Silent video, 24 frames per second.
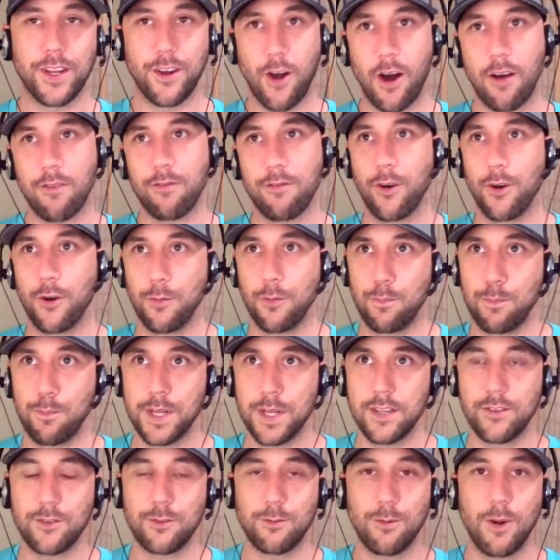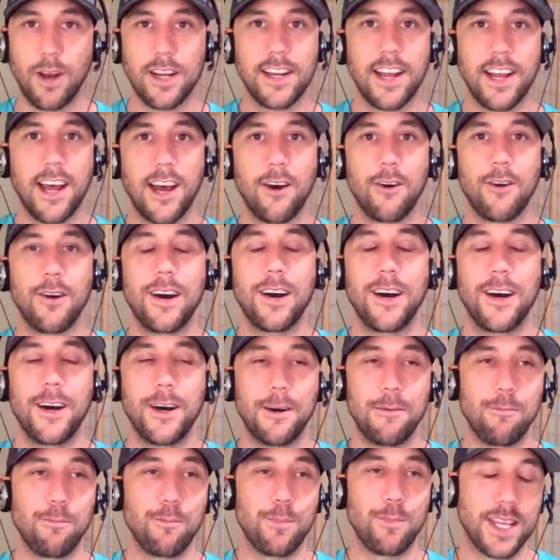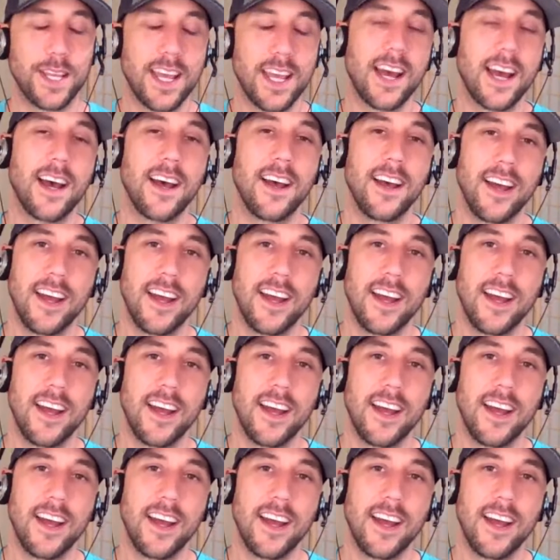an off-road beast right now. Um, but yeah,